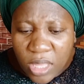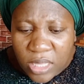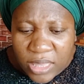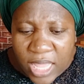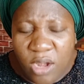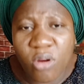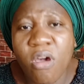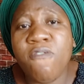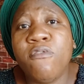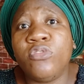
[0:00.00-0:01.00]
the
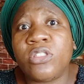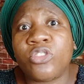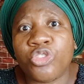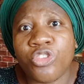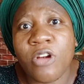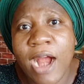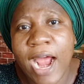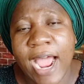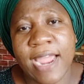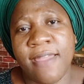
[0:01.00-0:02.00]
love will
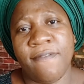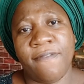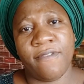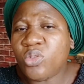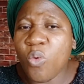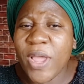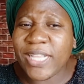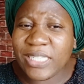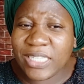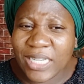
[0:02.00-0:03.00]
strive. So
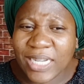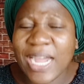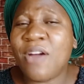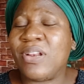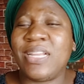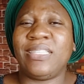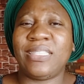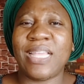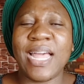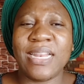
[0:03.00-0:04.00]
when Chika
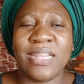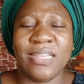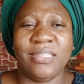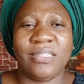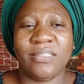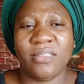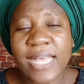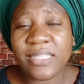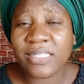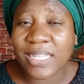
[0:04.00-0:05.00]
understand this
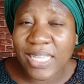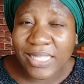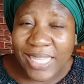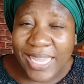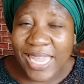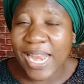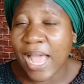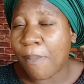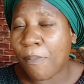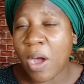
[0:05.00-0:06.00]
and started taking
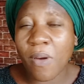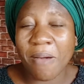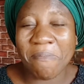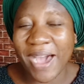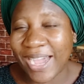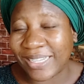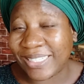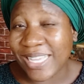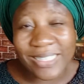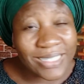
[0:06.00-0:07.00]
her power back,
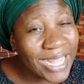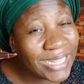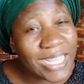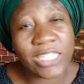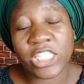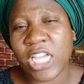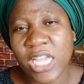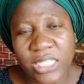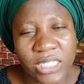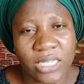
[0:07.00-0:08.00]
things started
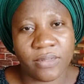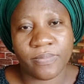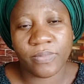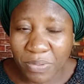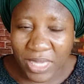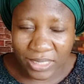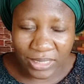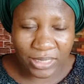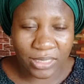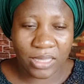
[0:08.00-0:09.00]
changing. But
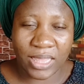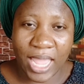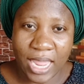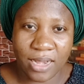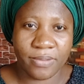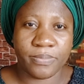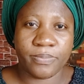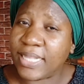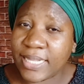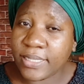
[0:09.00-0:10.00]
then
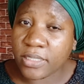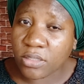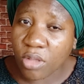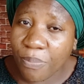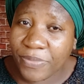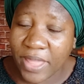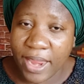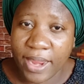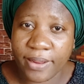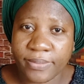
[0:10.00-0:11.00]
it didn't stop
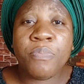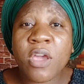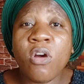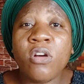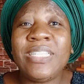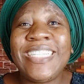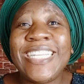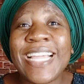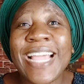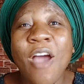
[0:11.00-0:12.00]
there, because
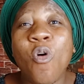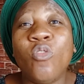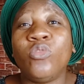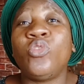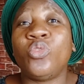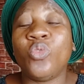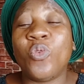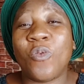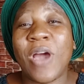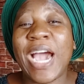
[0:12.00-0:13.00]
Chika
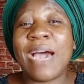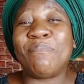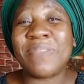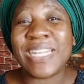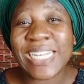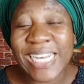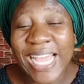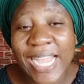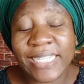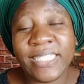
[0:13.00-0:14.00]
also
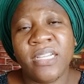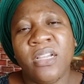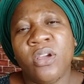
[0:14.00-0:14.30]
applied